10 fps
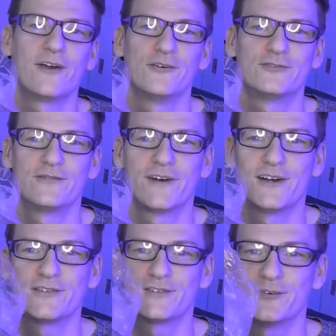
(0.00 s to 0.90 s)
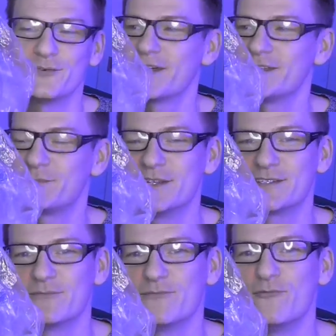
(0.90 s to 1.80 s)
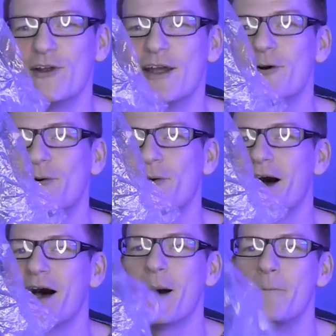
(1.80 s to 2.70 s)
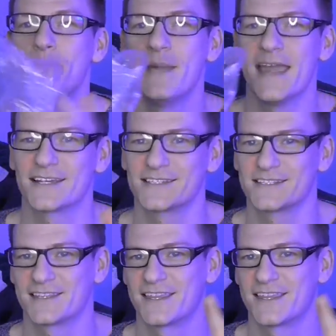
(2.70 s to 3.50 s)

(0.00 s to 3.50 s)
controversial. There's been some real uh, mixed